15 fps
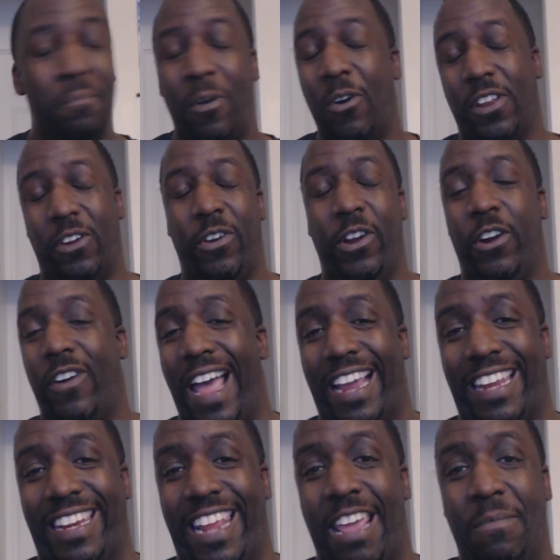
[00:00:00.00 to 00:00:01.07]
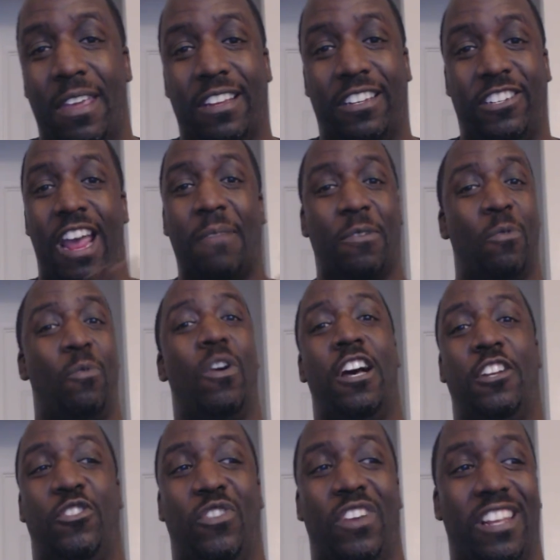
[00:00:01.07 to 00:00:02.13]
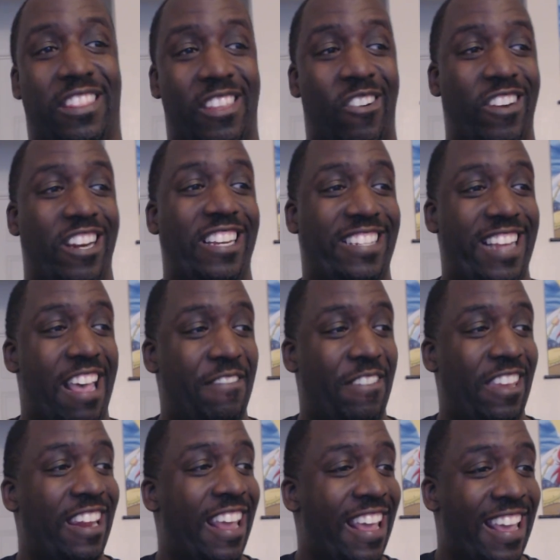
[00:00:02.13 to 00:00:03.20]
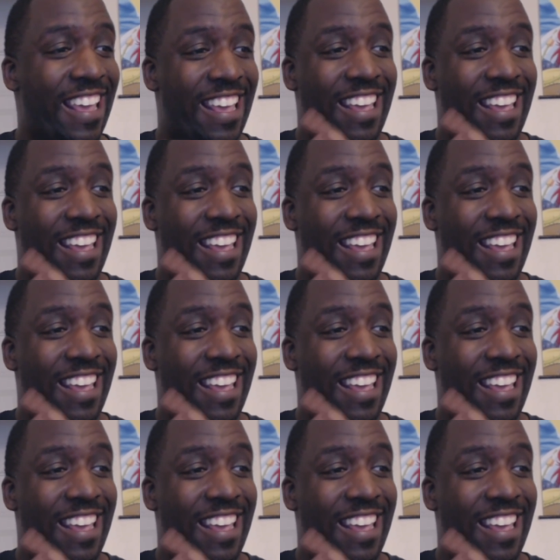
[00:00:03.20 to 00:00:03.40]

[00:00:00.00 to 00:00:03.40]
Boku no Hero Academia, chapter 137.